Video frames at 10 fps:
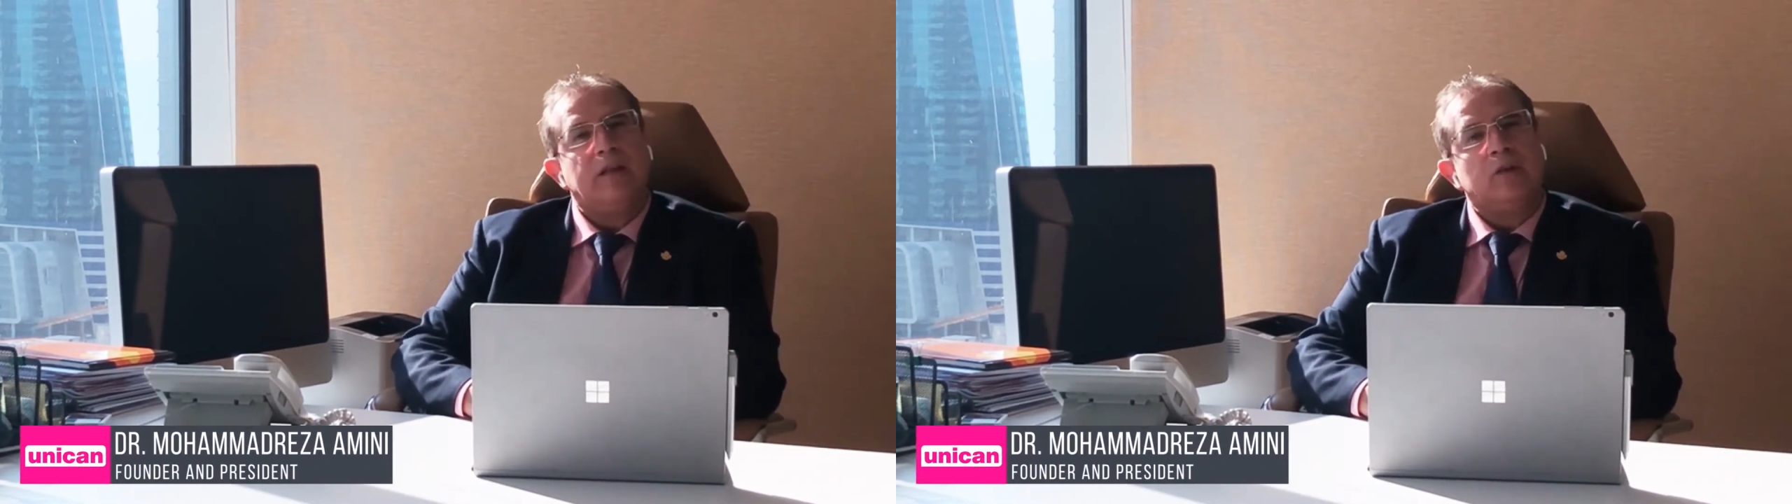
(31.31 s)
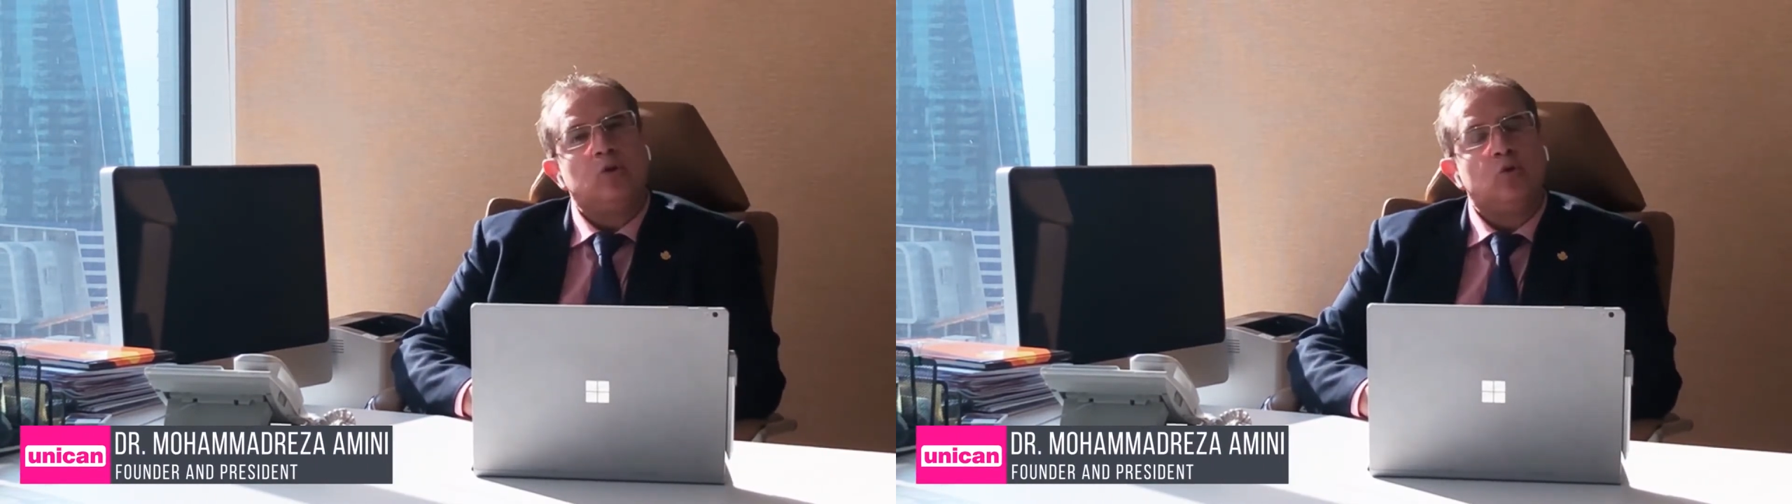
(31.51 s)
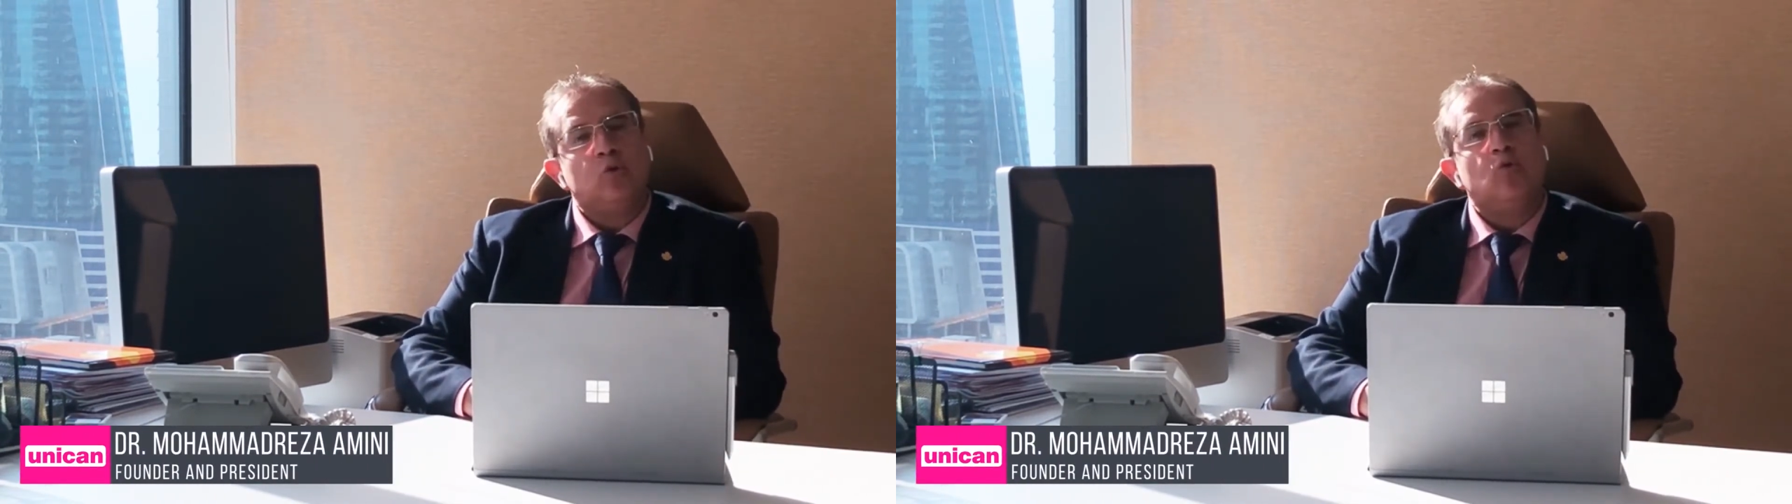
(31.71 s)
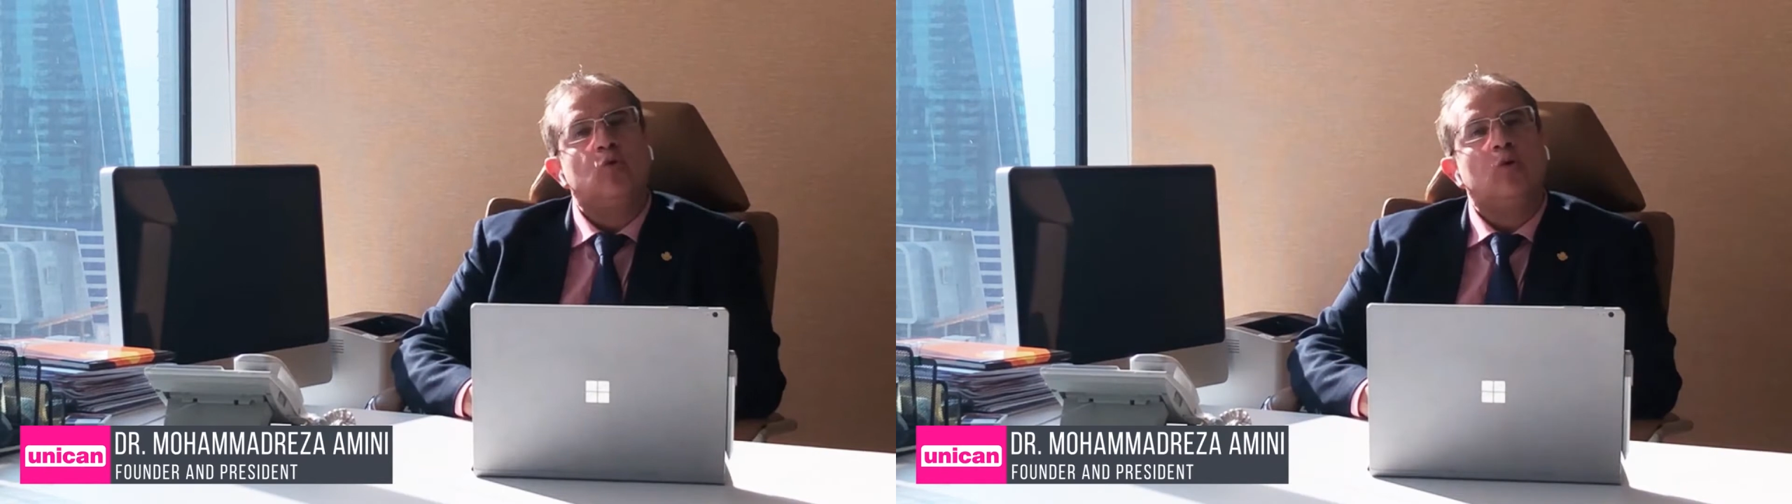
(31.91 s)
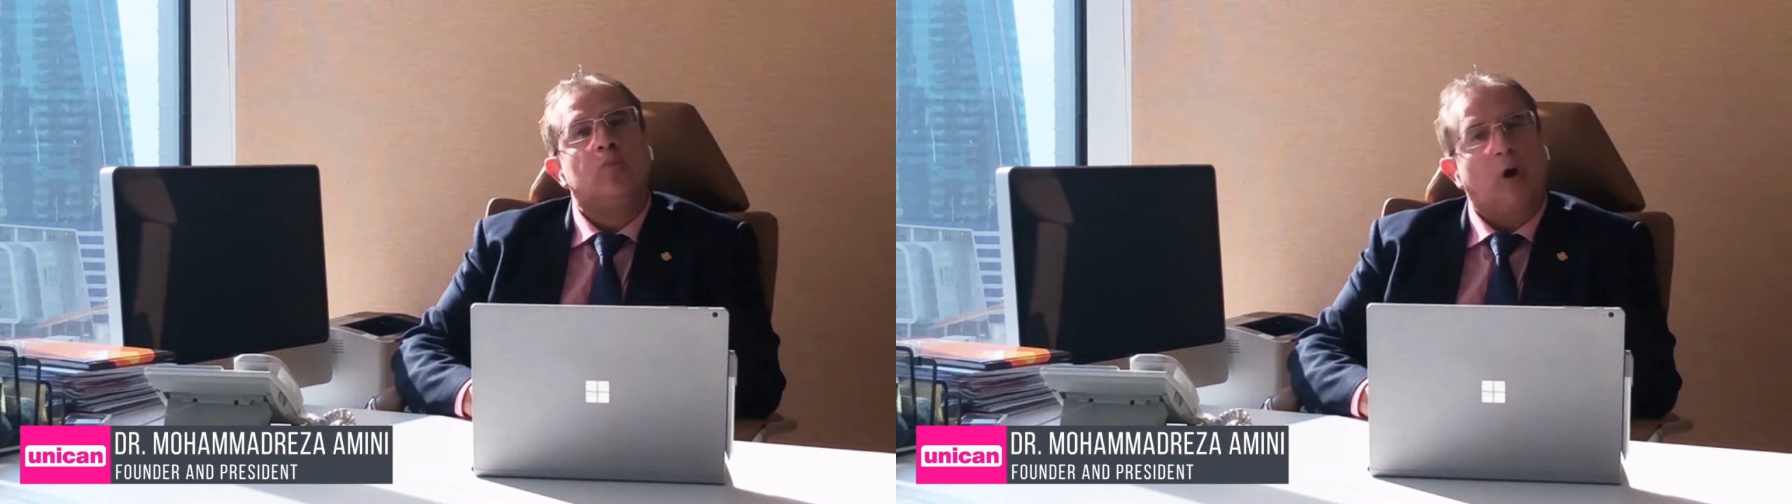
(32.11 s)
into two
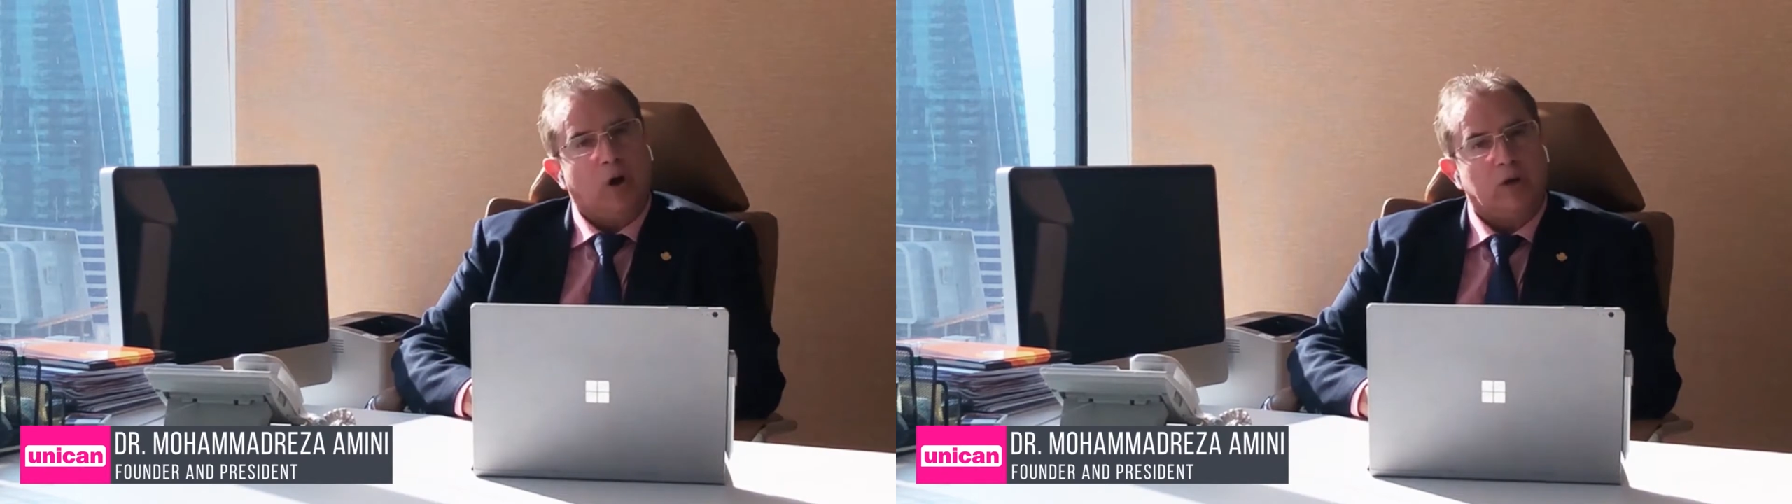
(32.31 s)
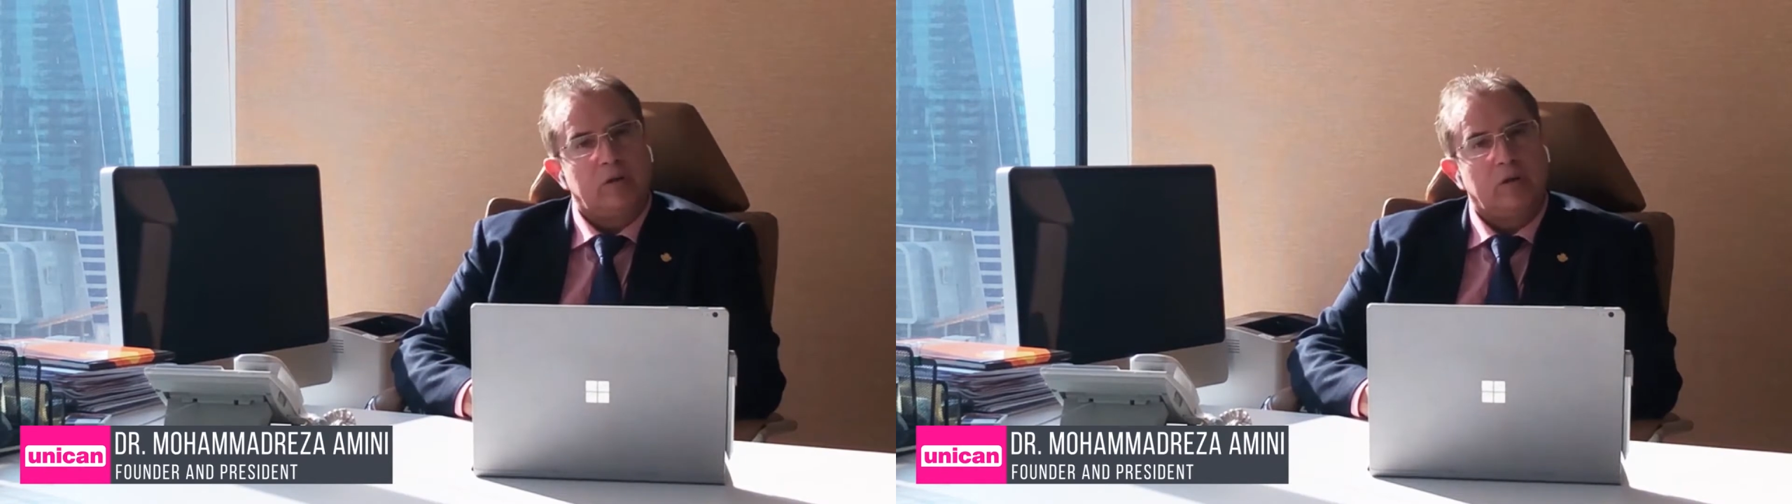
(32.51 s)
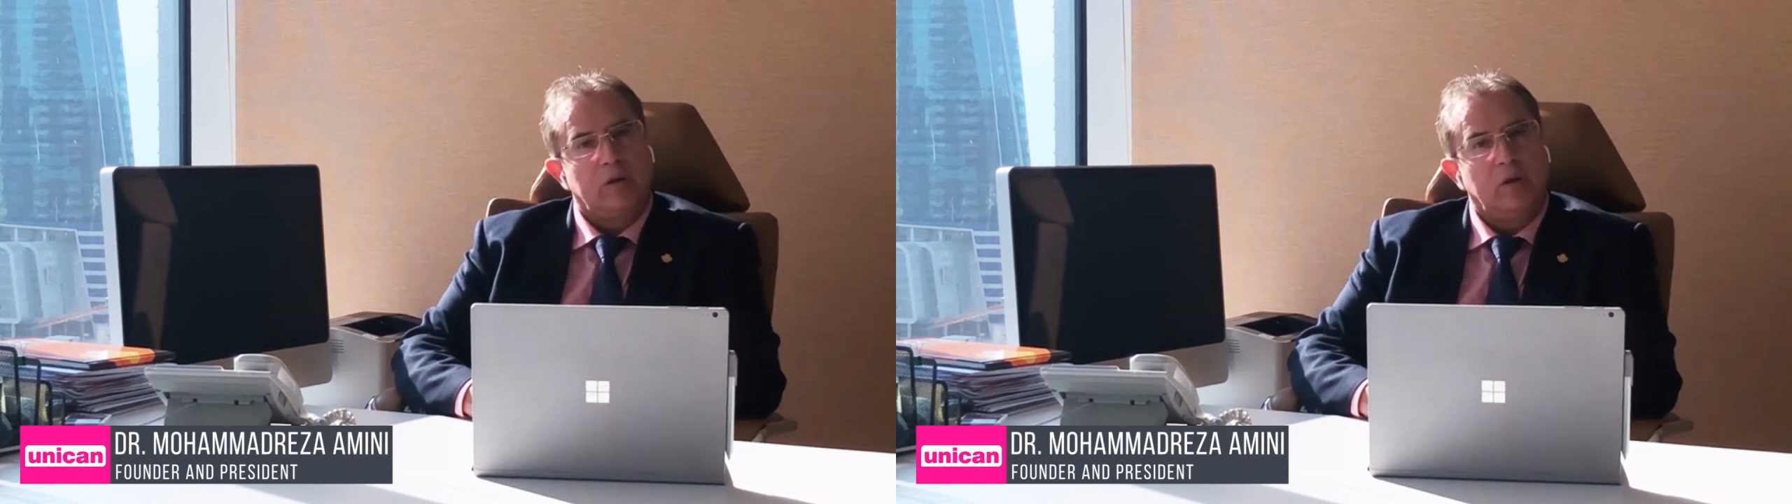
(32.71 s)
parts.